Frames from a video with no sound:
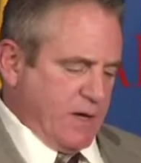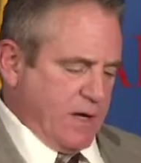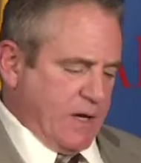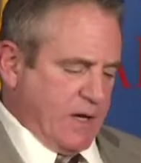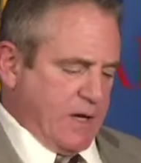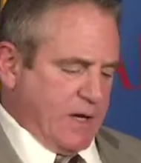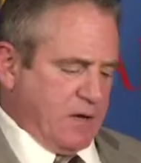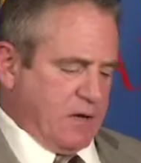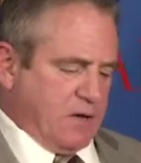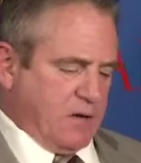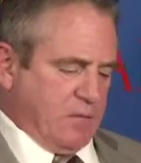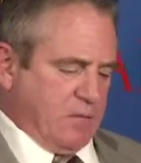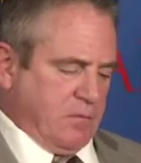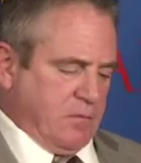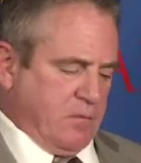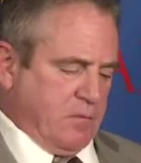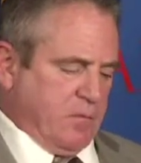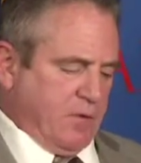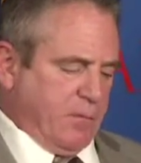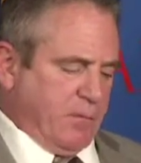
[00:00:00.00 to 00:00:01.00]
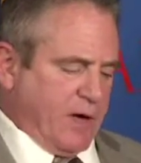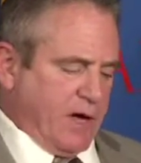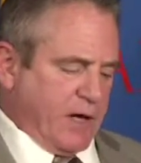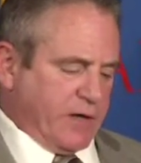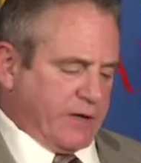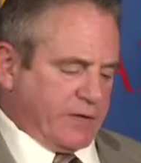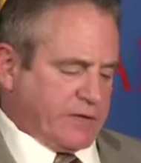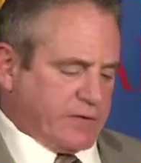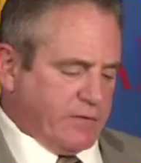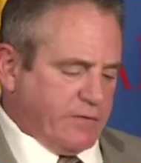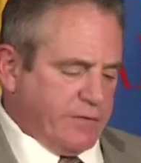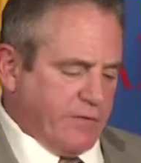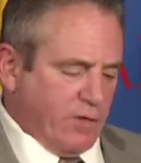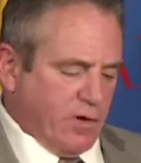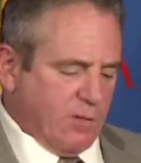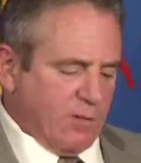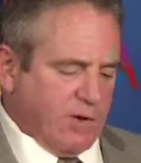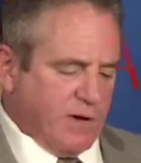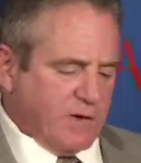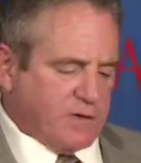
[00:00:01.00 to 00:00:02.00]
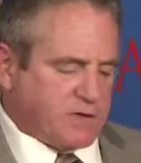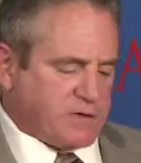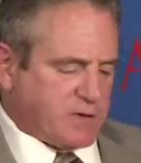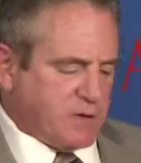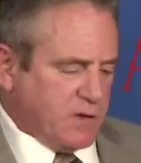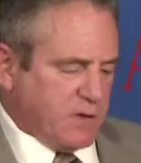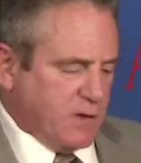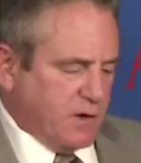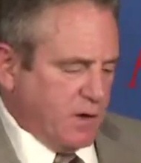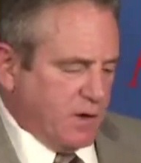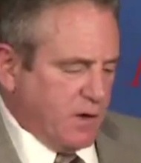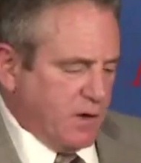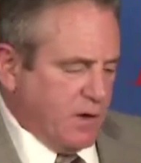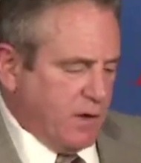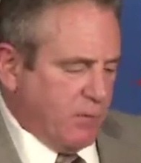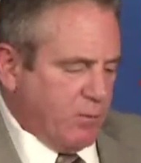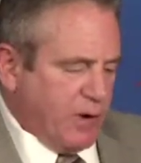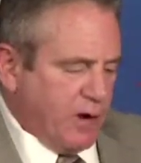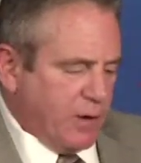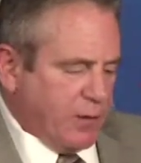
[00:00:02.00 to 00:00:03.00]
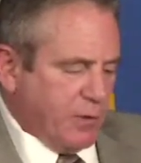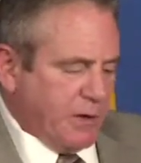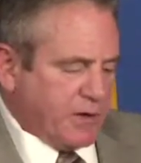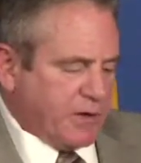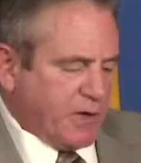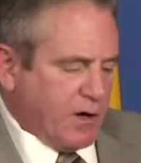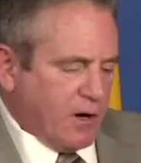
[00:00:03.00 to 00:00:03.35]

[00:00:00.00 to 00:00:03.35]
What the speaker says: And the Bacas informed us about what